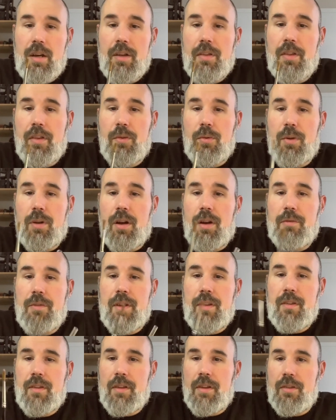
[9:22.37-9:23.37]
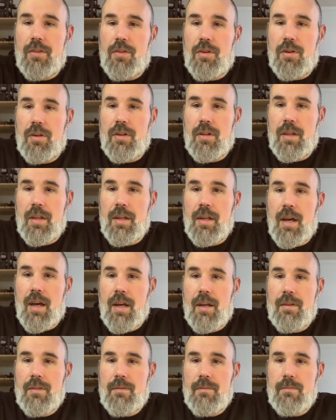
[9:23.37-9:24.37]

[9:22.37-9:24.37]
This one obviously is currently not